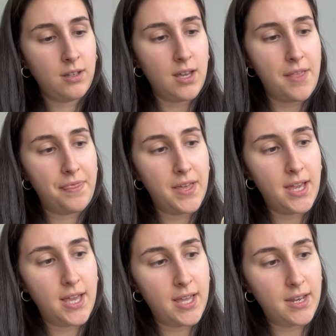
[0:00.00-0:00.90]
and
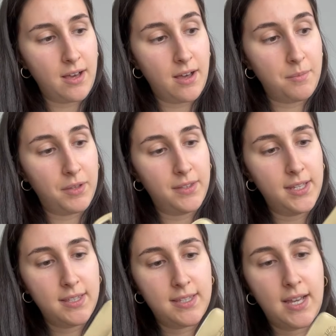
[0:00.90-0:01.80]
then on the
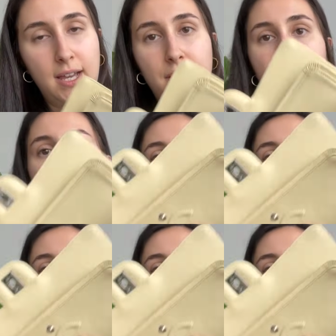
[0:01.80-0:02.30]
inside. So